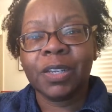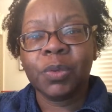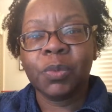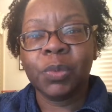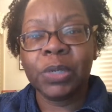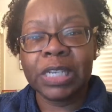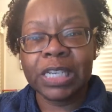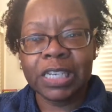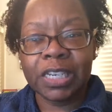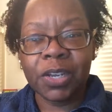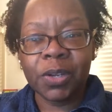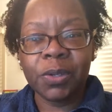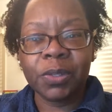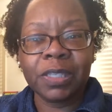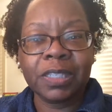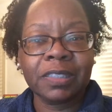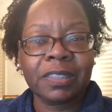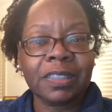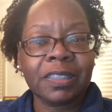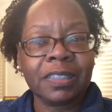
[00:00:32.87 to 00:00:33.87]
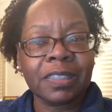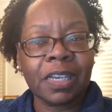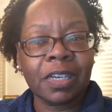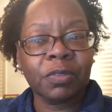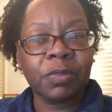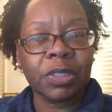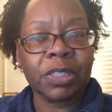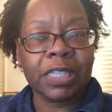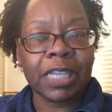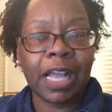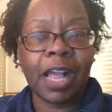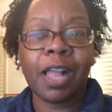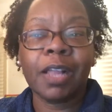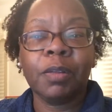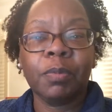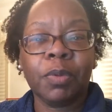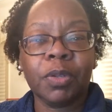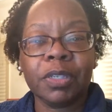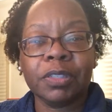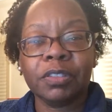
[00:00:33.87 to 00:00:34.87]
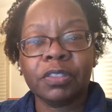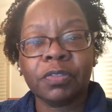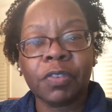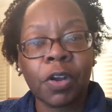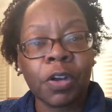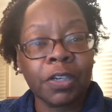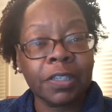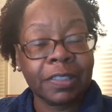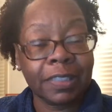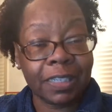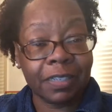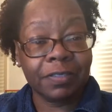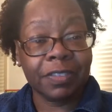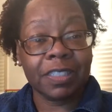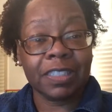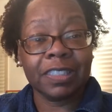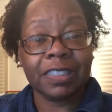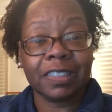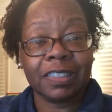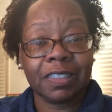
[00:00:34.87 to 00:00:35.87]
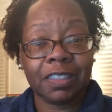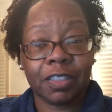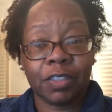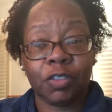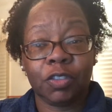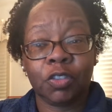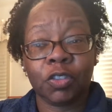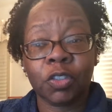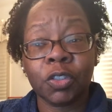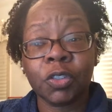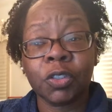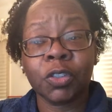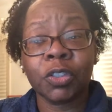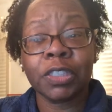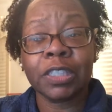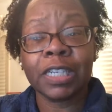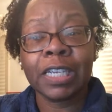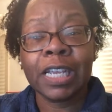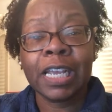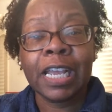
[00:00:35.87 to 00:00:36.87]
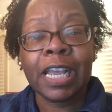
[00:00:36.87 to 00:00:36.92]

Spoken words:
We know this is unreliable as far as evidence is concerned